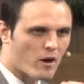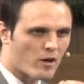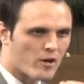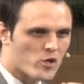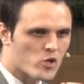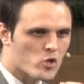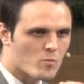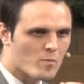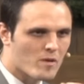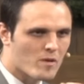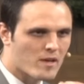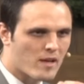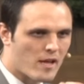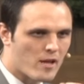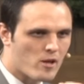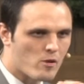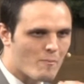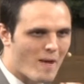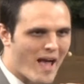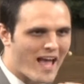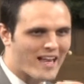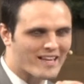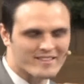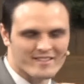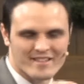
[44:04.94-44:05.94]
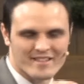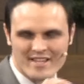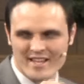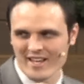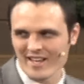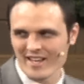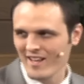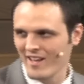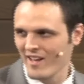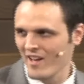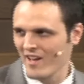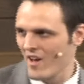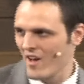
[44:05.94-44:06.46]
of our human
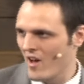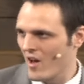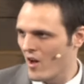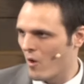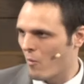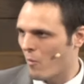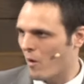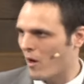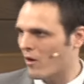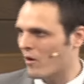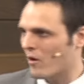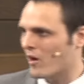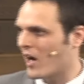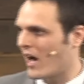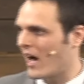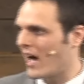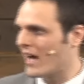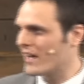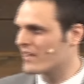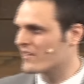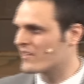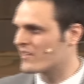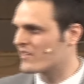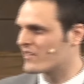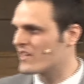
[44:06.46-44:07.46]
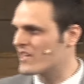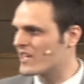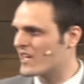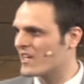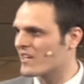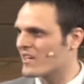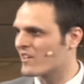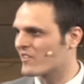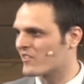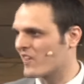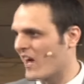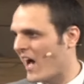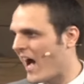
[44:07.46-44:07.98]
humanity. While God is
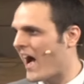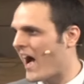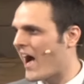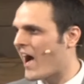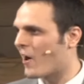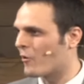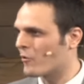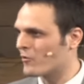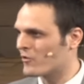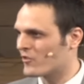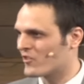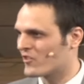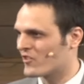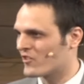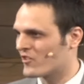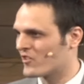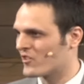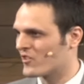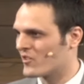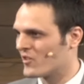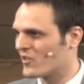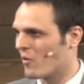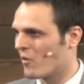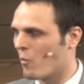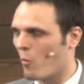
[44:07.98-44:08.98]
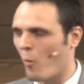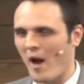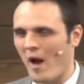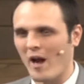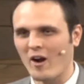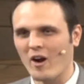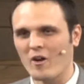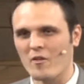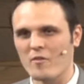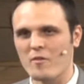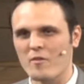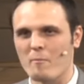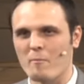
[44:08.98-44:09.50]
seeking us out,
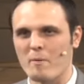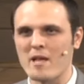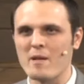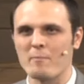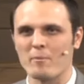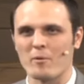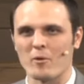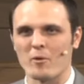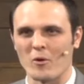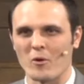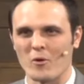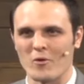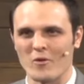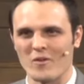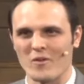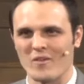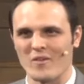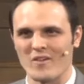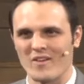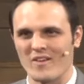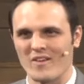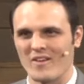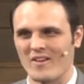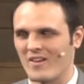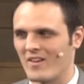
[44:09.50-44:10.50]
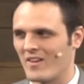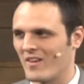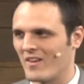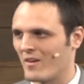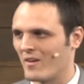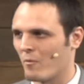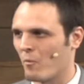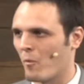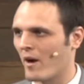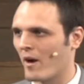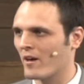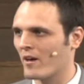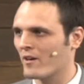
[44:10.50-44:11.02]
where are the people?
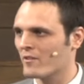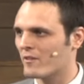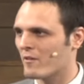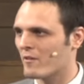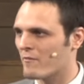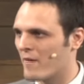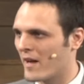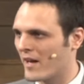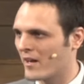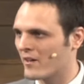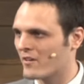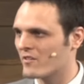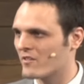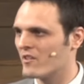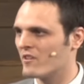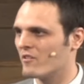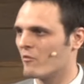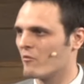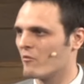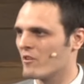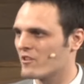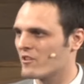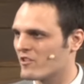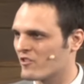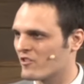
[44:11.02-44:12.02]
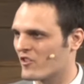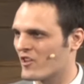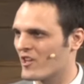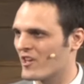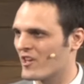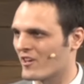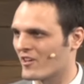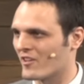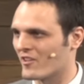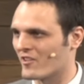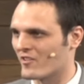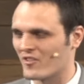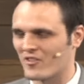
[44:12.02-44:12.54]
Where is the Pharisees and religious
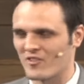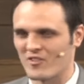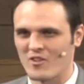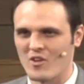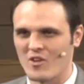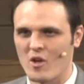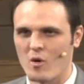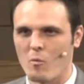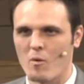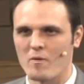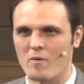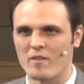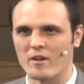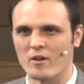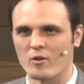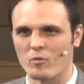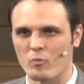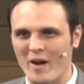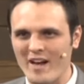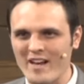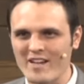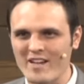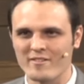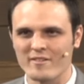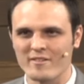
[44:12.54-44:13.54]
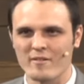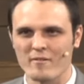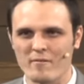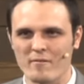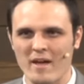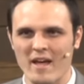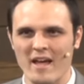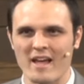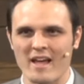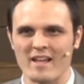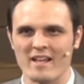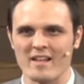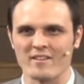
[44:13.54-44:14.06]
leaders when the greatest
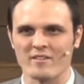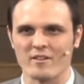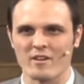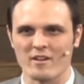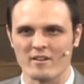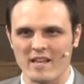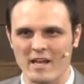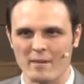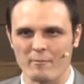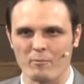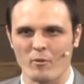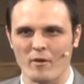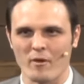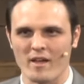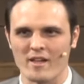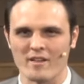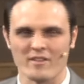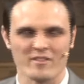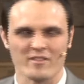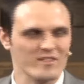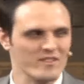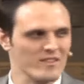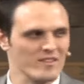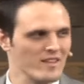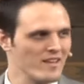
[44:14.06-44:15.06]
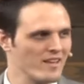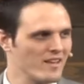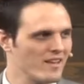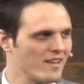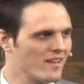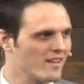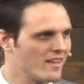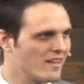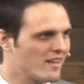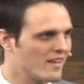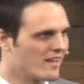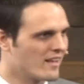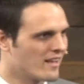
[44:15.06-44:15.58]
event is going to take place
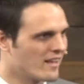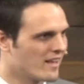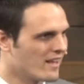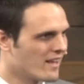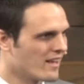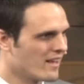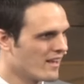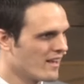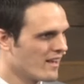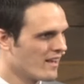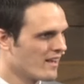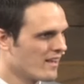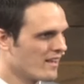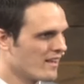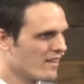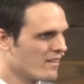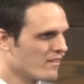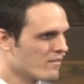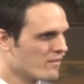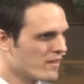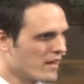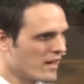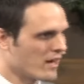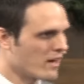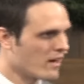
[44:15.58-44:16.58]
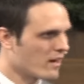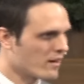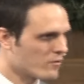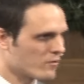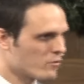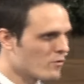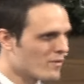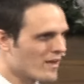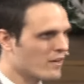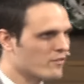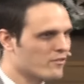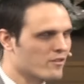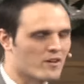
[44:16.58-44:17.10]
there
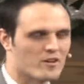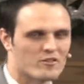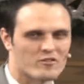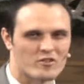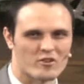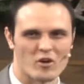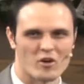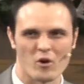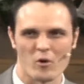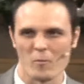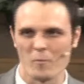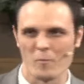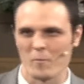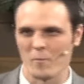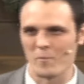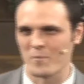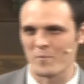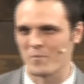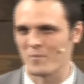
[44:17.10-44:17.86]
2,000 years ago?